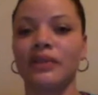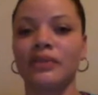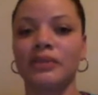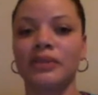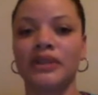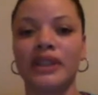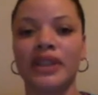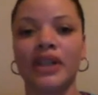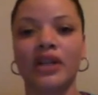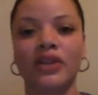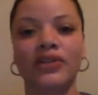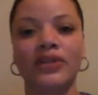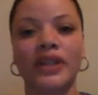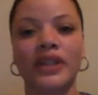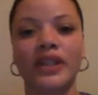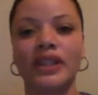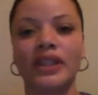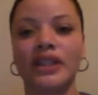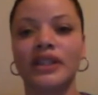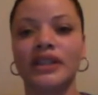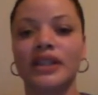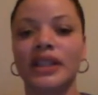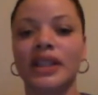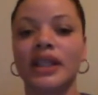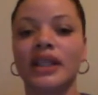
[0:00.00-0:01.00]
of himself
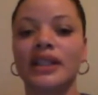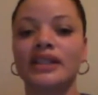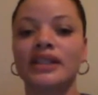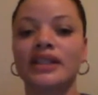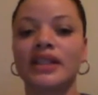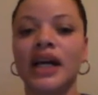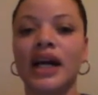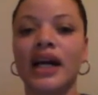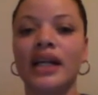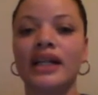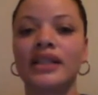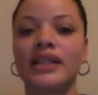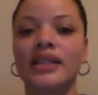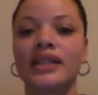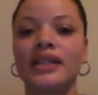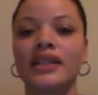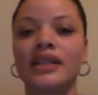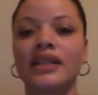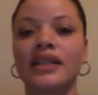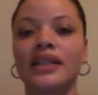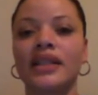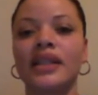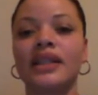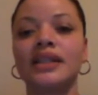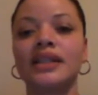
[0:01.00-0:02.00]
he is, he's
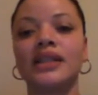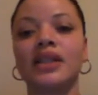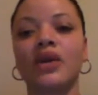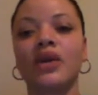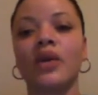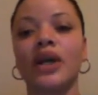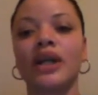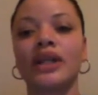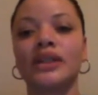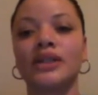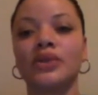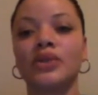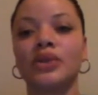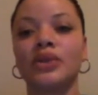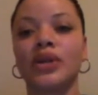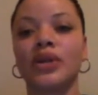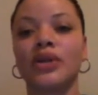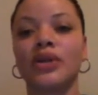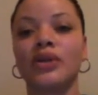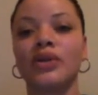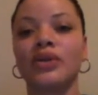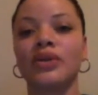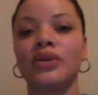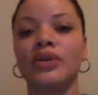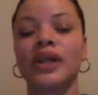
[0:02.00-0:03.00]
going to
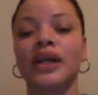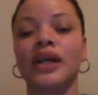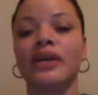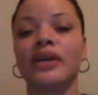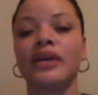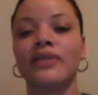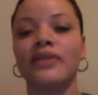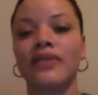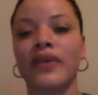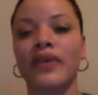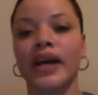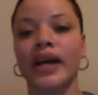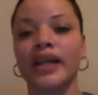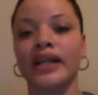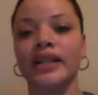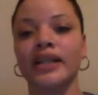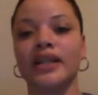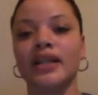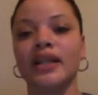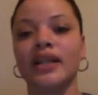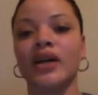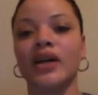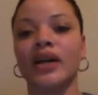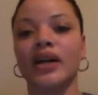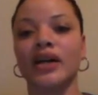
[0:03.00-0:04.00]
go fight
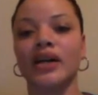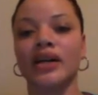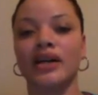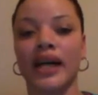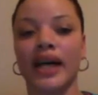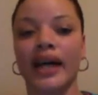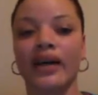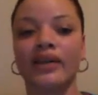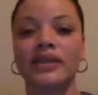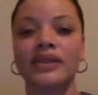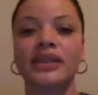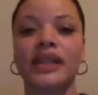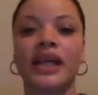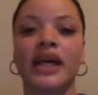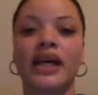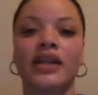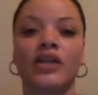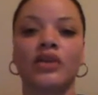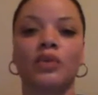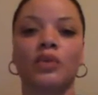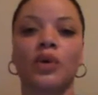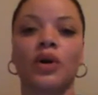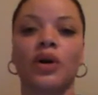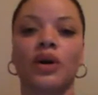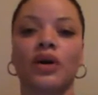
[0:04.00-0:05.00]
outside
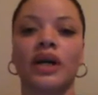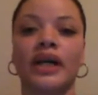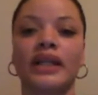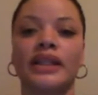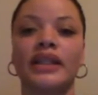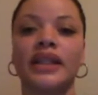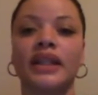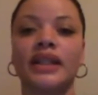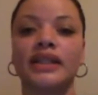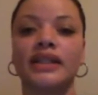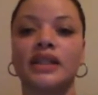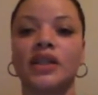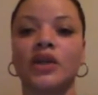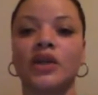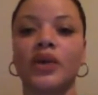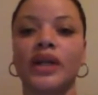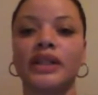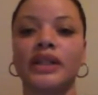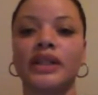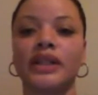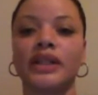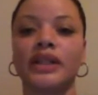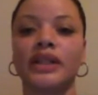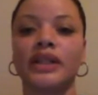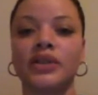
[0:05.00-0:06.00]
of the wall. I think he's
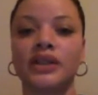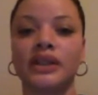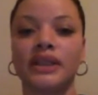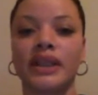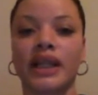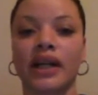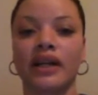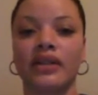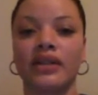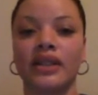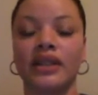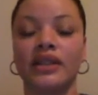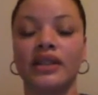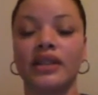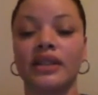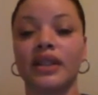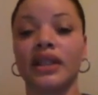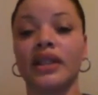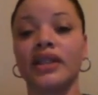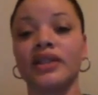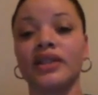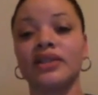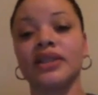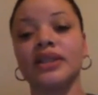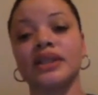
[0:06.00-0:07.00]
going to go south.
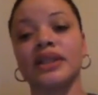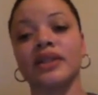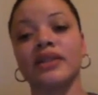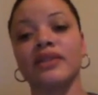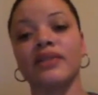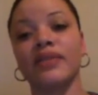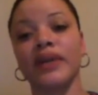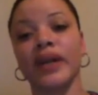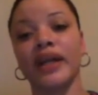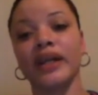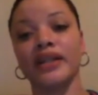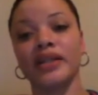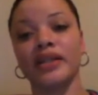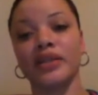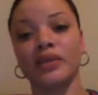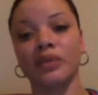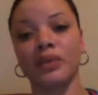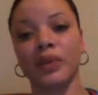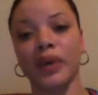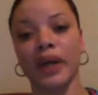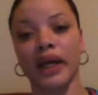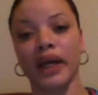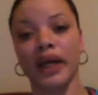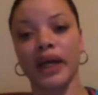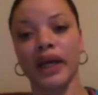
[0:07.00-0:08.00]
Either he's going to fight
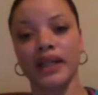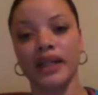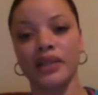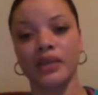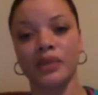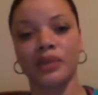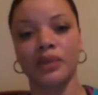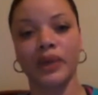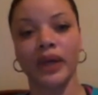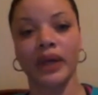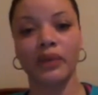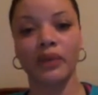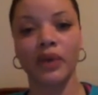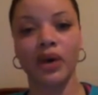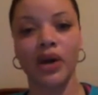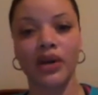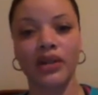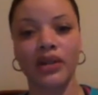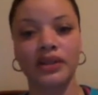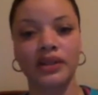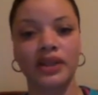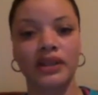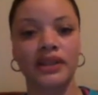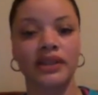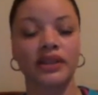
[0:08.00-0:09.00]
the White
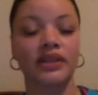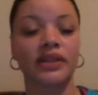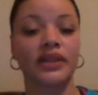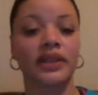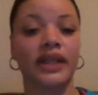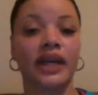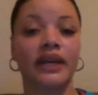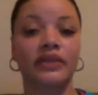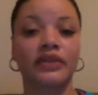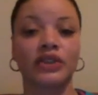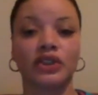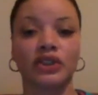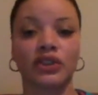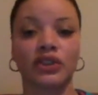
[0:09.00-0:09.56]
Walkers because they're going to